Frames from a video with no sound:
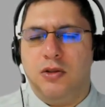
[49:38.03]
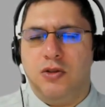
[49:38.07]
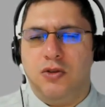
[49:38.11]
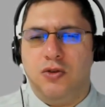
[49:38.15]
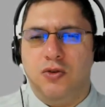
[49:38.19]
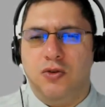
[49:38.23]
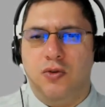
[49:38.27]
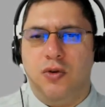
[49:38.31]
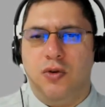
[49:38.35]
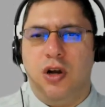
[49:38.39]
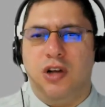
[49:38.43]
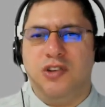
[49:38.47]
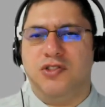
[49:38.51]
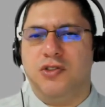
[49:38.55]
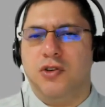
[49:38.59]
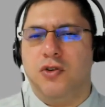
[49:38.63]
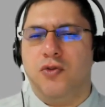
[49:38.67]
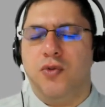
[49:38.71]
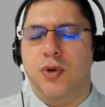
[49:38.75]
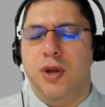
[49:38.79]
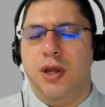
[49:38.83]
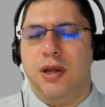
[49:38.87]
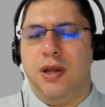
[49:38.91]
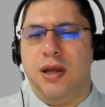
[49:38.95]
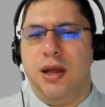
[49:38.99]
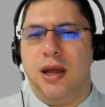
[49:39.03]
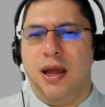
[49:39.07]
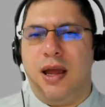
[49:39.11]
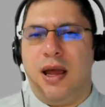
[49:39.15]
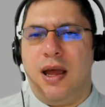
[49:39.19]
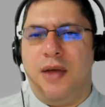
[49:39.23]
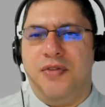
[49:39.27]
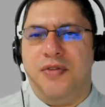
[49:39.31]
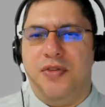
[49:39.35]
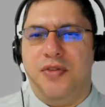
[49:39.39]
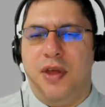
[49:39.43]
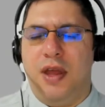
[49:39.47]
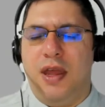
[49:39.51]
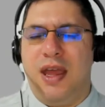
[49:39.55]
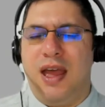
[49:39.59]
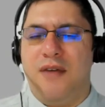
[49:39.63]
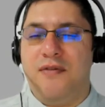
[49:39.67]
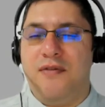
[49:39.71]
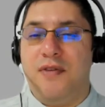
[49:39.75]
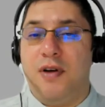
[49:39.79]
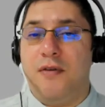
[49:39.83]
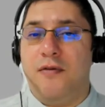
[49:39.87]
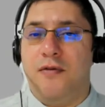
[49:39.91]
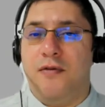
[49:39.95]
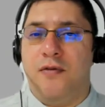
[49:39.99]
to Costa Rica and they
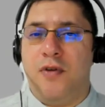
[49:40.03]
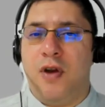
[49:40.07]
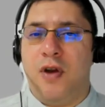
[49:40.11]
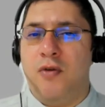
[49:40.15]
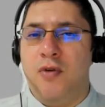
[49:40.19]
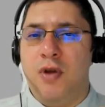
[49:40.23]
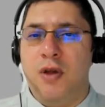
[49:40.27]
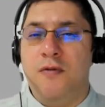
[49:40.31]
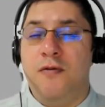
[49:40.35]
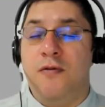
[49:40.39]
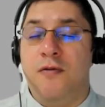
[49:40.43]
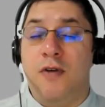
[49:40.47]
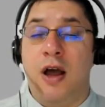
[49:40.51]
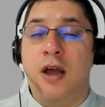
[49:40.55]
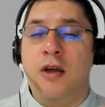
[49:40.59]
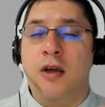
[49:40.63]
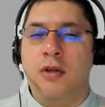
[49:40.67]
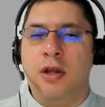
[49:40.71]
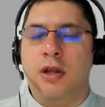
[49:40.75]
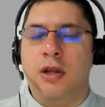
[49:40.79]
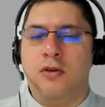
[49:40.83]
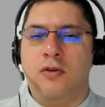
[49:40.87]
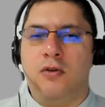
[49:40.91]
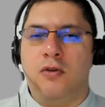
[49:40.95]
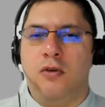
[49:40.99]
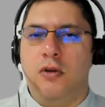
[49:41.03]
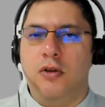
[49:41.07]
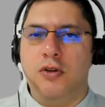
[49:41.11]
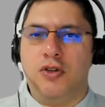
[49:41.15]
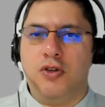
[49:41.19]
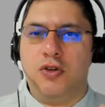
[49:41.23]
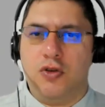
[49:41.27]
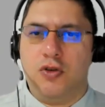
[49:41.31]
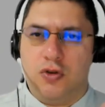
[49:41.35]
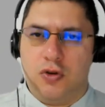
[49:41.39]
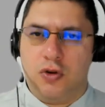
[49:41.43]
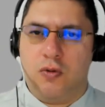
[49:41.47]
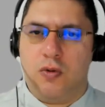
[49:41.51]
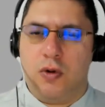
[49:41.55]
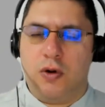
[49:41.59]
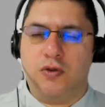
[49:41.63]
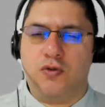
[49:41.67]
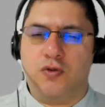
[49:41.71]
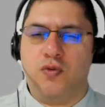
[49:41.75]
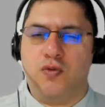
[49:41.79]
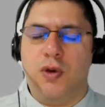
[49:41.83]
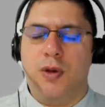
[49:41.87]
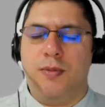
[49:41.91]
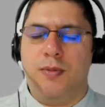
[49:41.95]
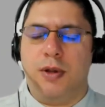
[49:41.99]
have a very violent culture
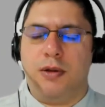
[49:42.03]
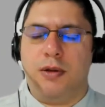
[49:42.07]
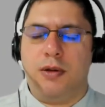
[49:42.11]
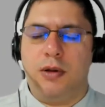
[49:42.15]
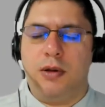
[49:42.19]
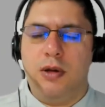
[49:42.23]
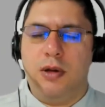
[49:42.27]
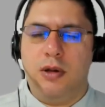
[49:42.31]
towards women.